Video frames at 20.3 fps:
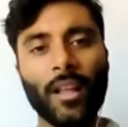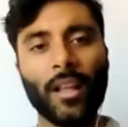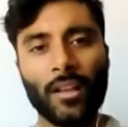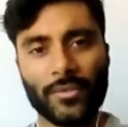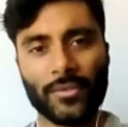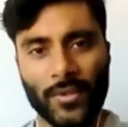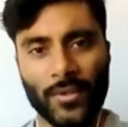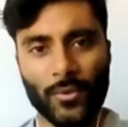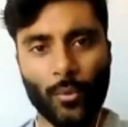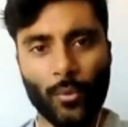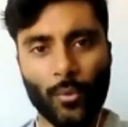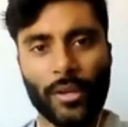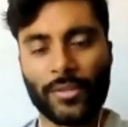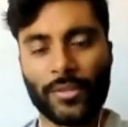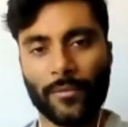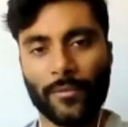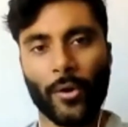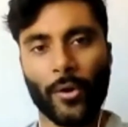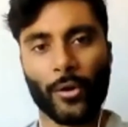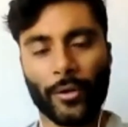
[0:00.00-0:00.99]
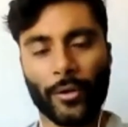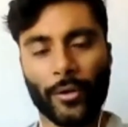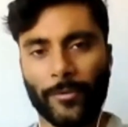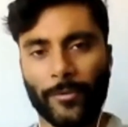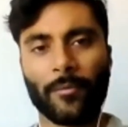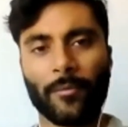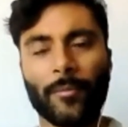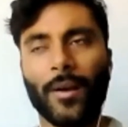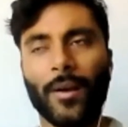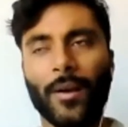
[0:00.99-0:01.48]
on season 1, is a very good
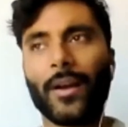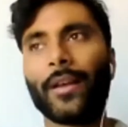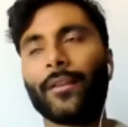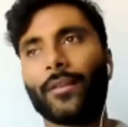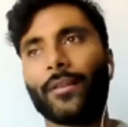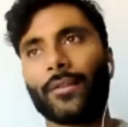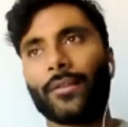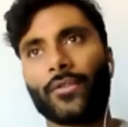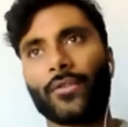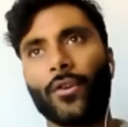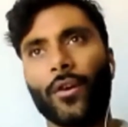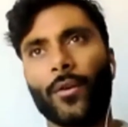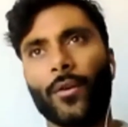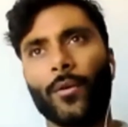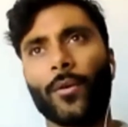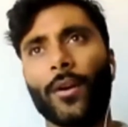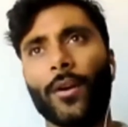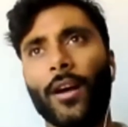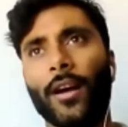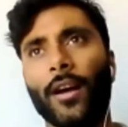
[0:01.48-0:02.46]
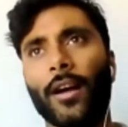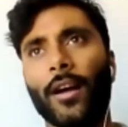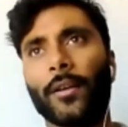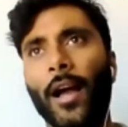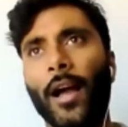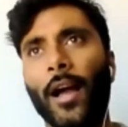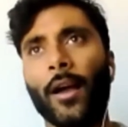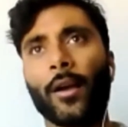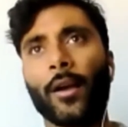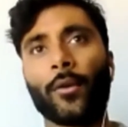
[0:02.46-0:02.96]
friend of mine, and so
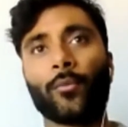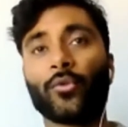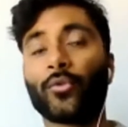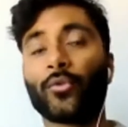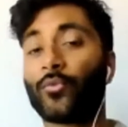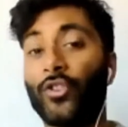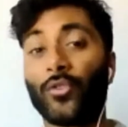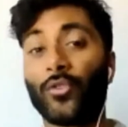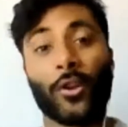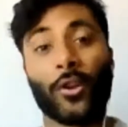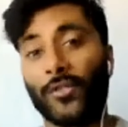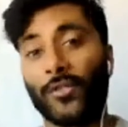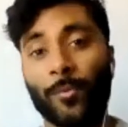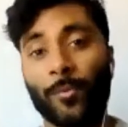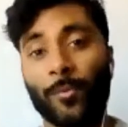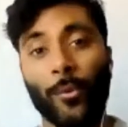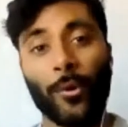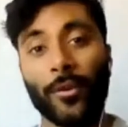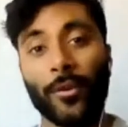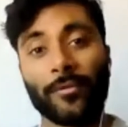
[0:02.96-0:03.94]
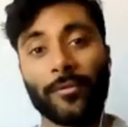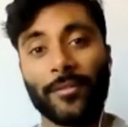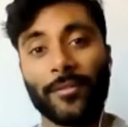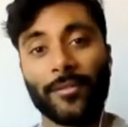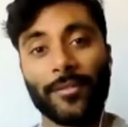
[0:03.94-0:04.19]
I was just watching to support.